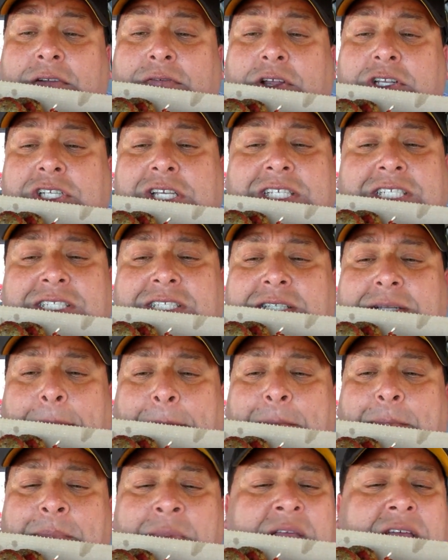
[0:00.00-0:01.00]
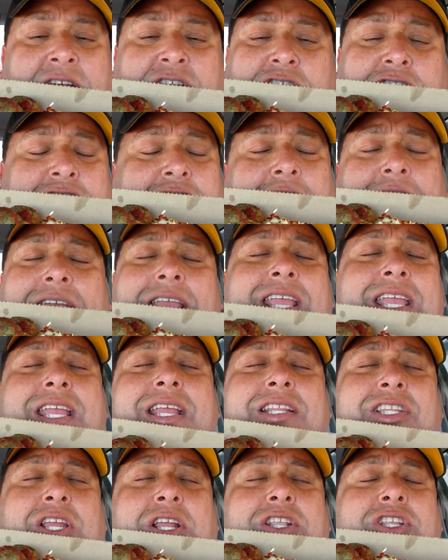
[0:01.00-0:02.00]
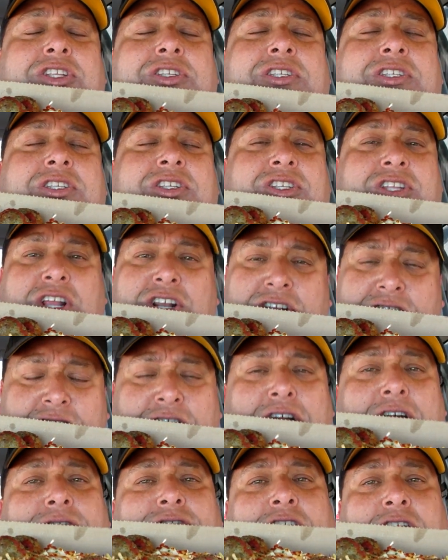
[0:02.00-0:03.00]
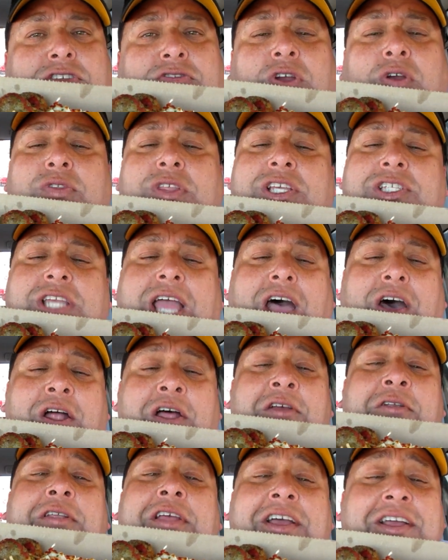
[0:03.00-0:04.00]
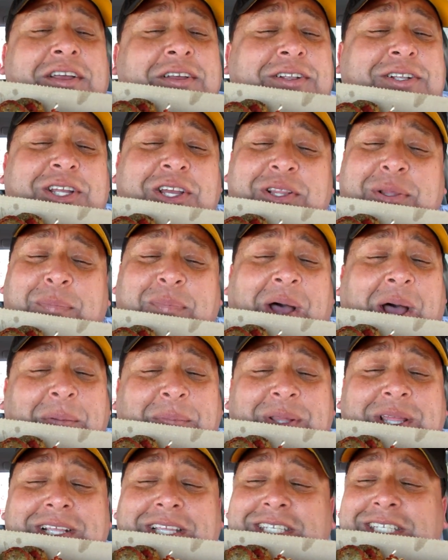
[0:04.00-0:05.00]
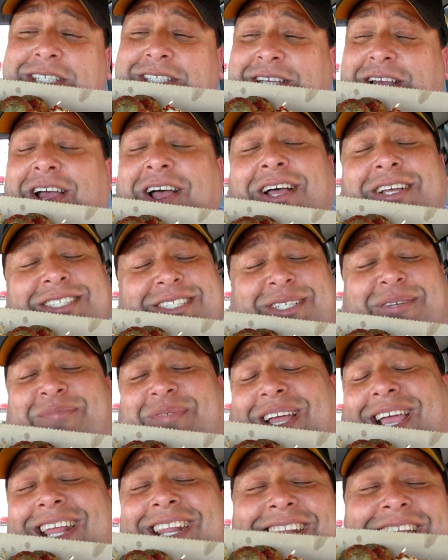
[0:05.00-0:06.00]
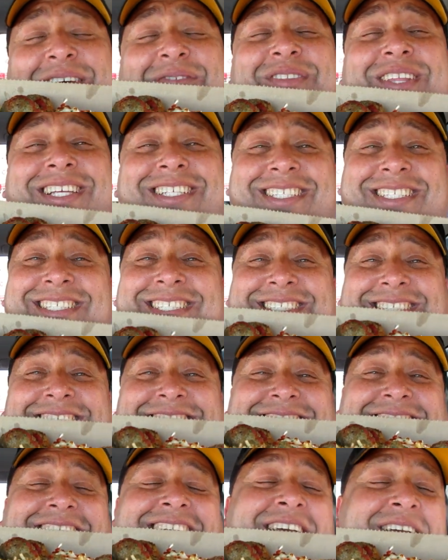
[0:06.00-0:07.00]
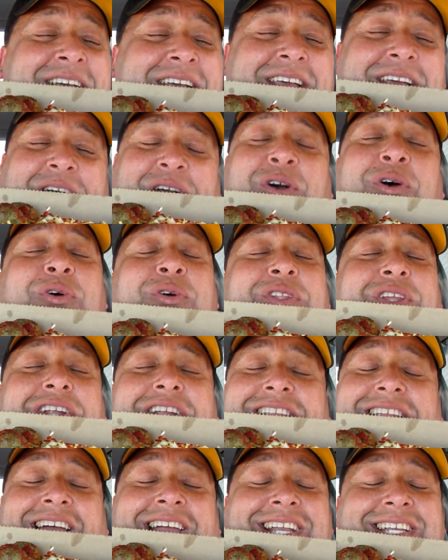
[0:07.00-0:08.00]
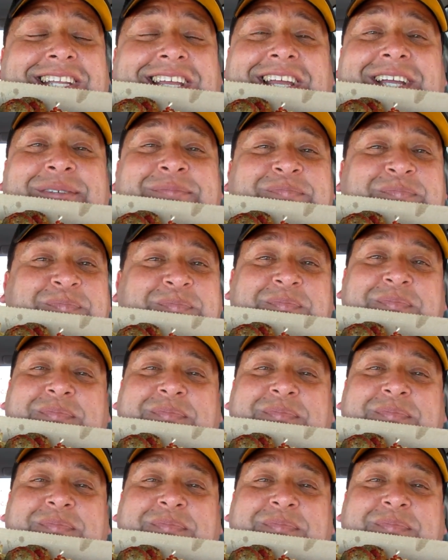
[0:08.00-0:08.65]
for just the nerve to throw this out to the public. This is awesome. I love this. It's such a cool little idea.